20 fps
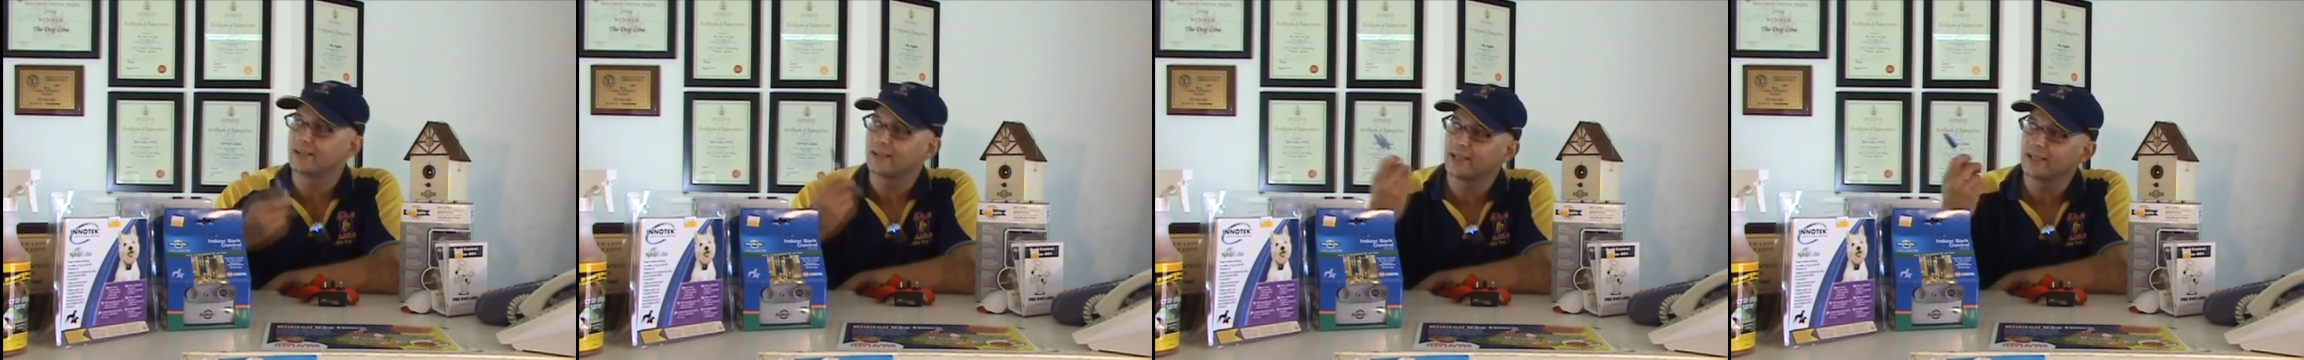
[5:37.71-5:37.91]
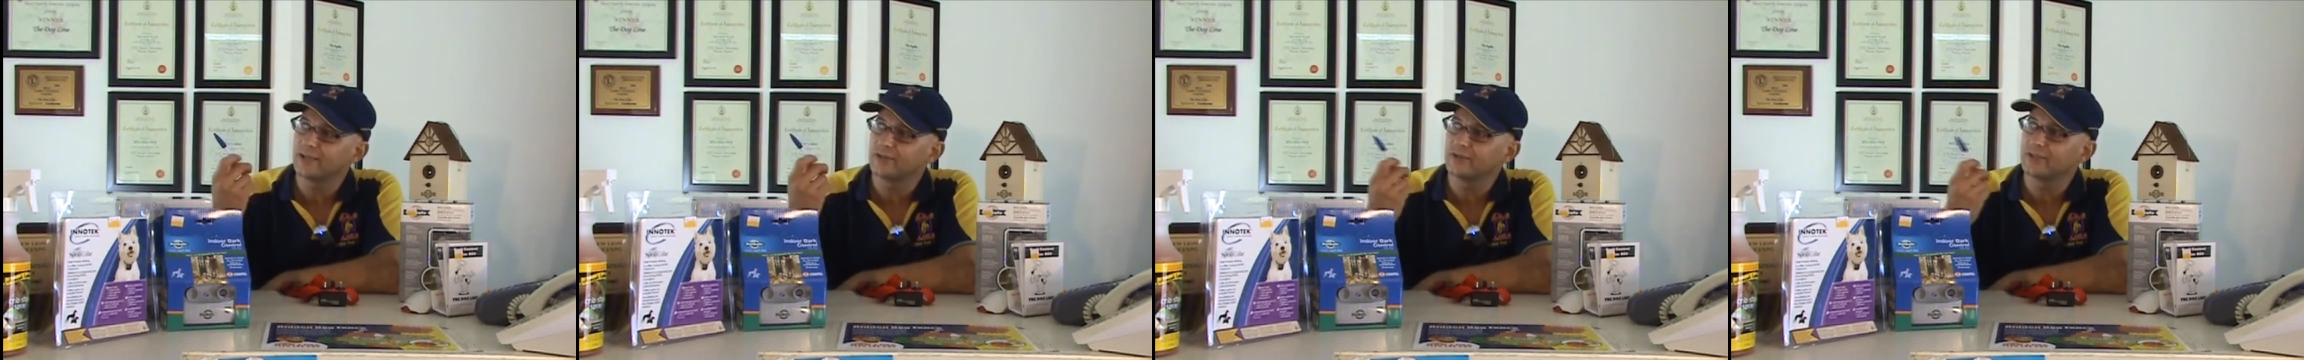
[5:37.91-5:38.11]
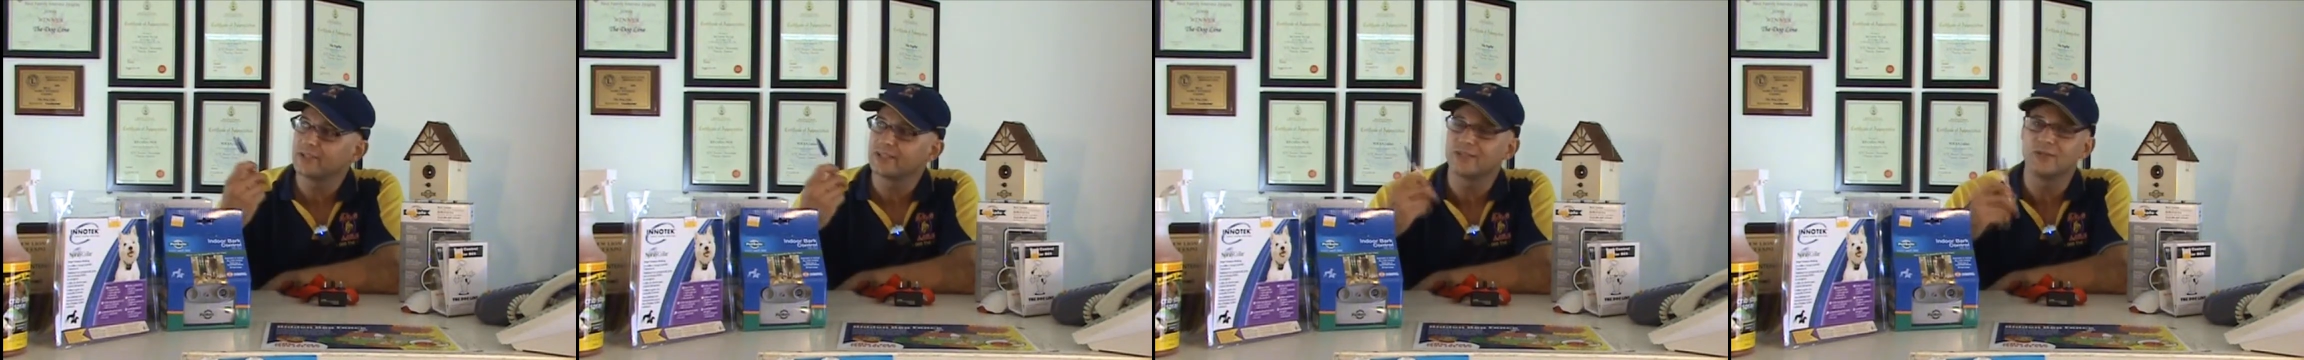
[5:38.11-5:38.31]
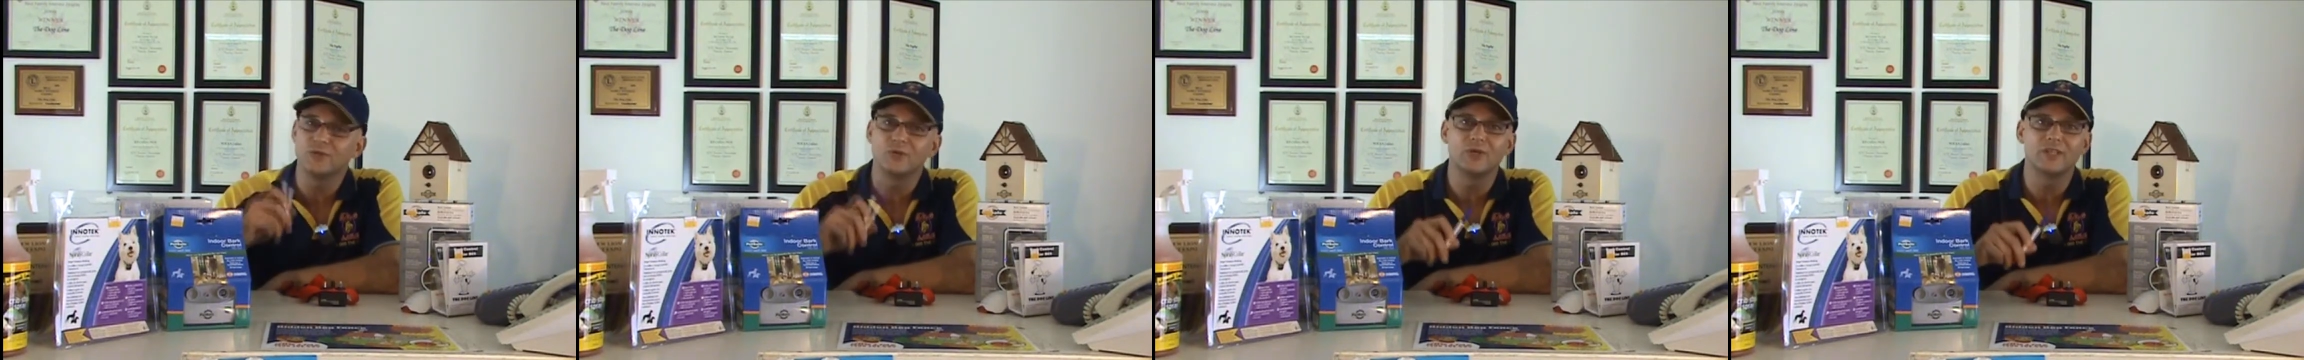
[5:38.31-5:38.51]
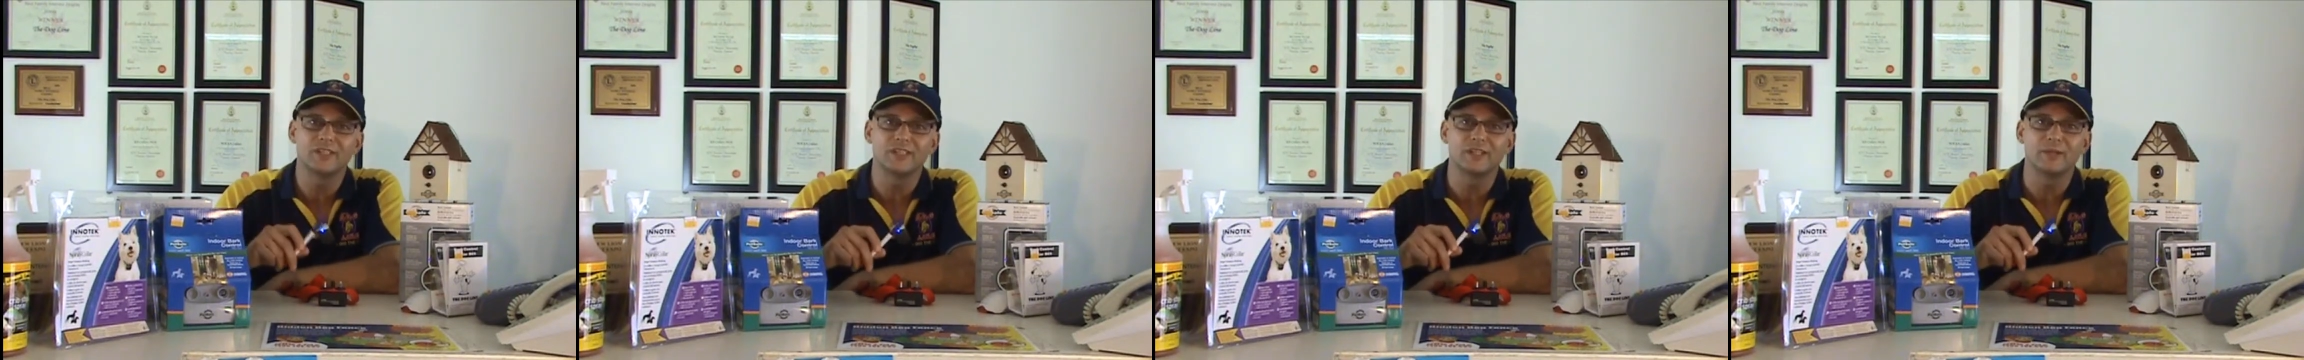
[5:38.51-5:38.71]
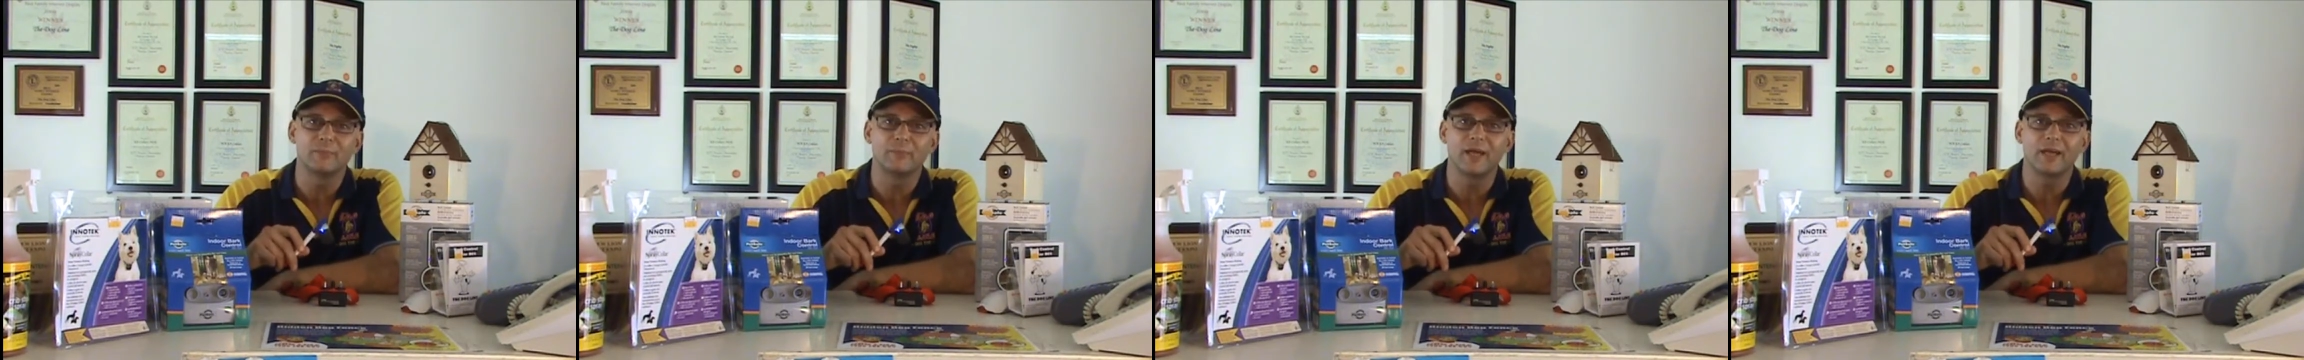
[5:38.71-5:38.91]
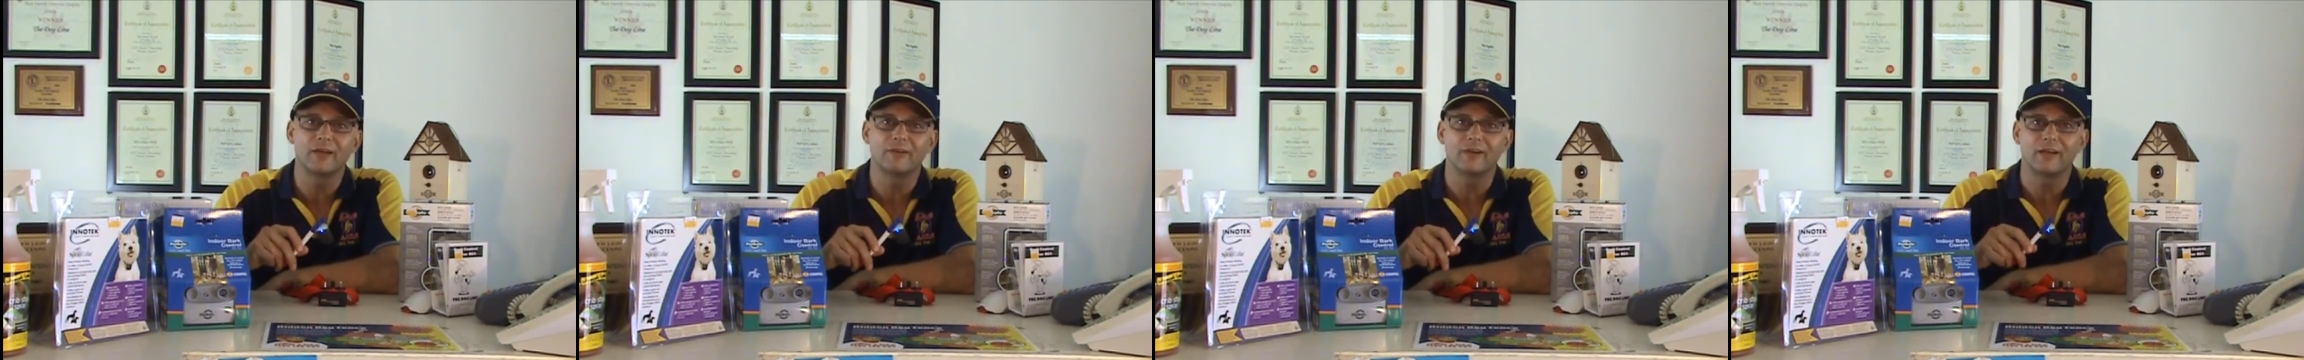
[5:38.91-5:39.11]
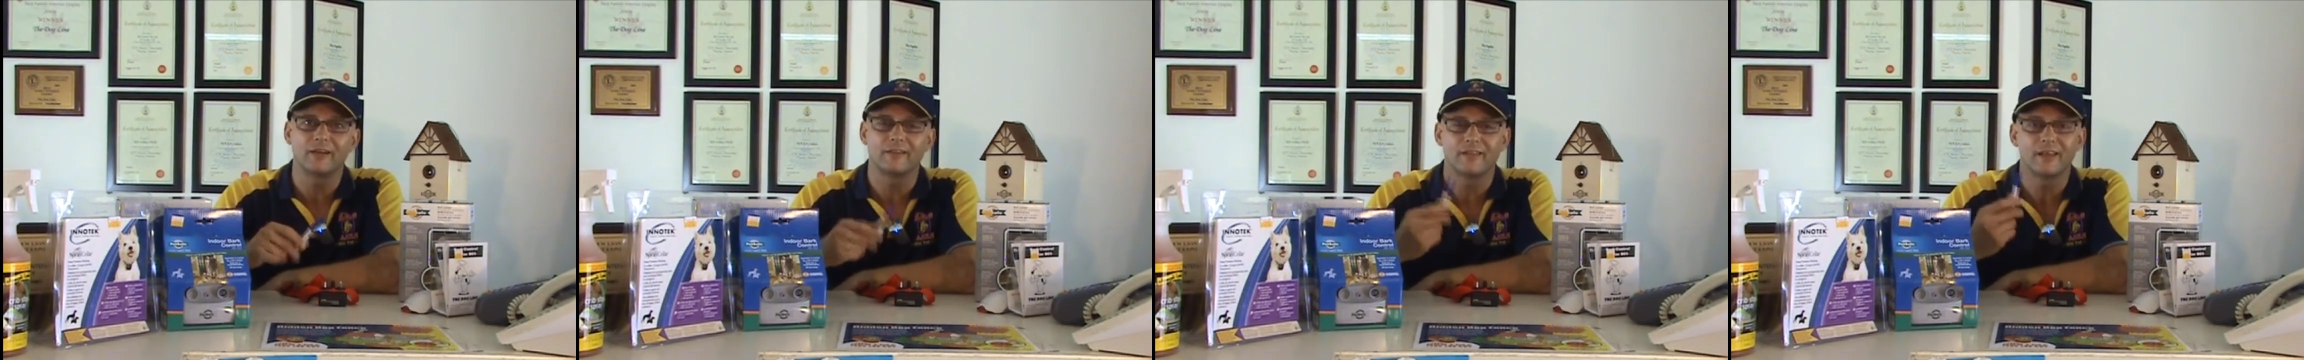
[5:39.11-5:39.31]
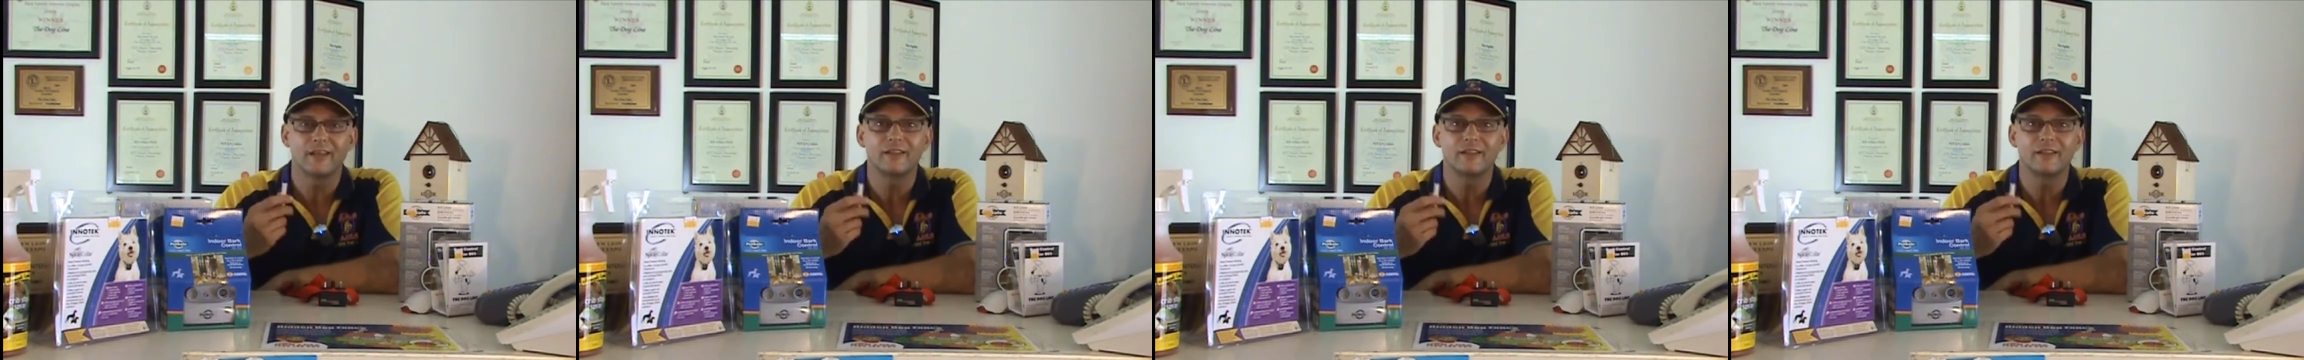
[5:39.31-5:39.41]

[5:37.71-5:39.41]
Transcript: I get all this noise in the background.